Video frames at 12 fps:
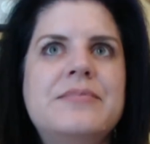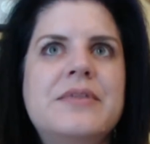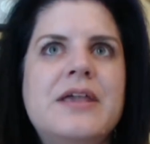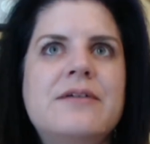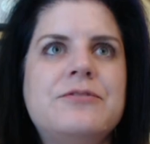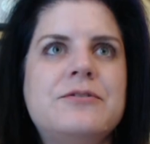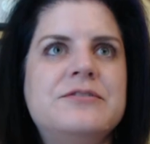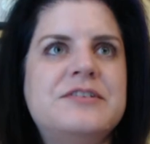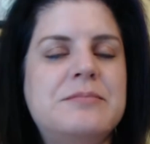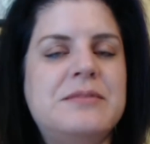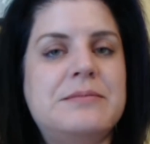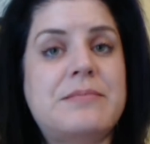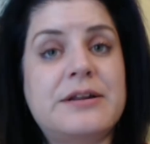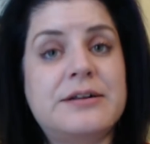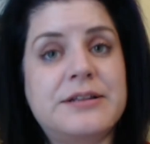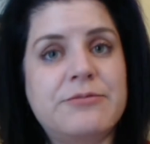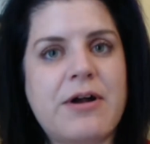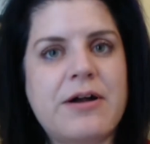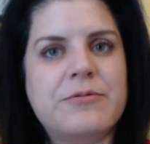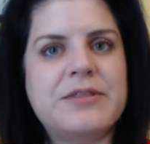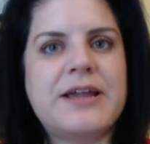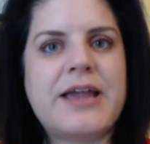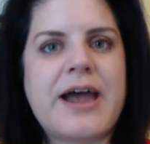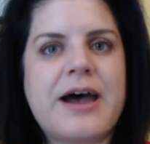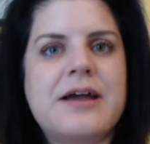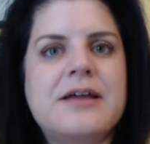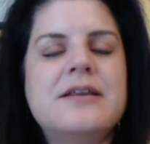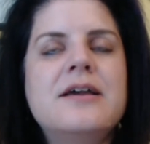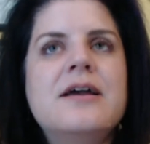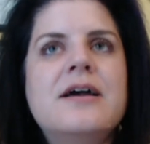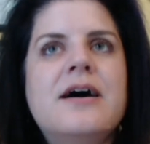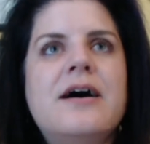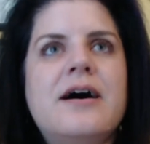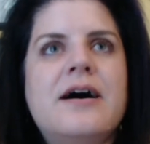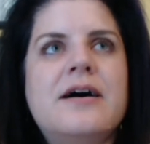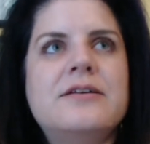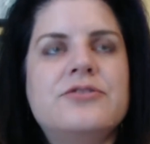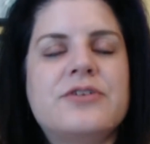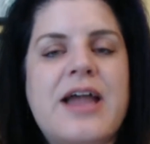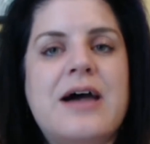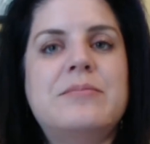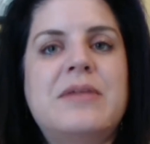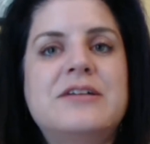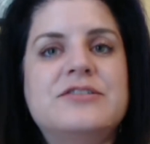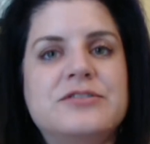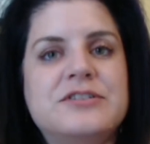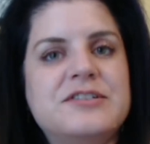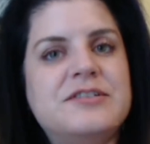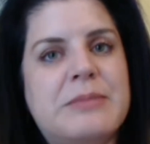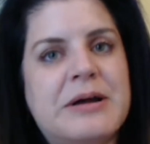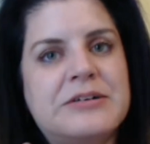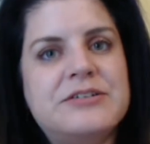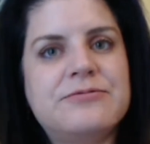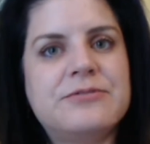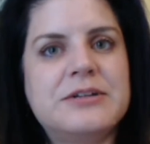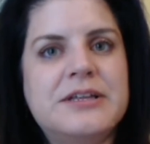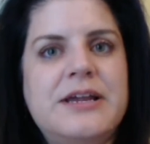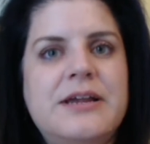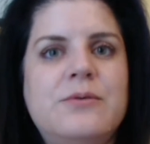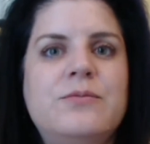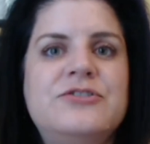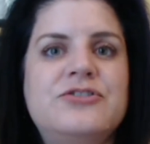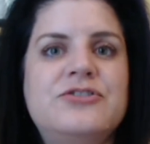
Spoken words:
if there's something medically wrong with a cat, your cat may start to smell differently, which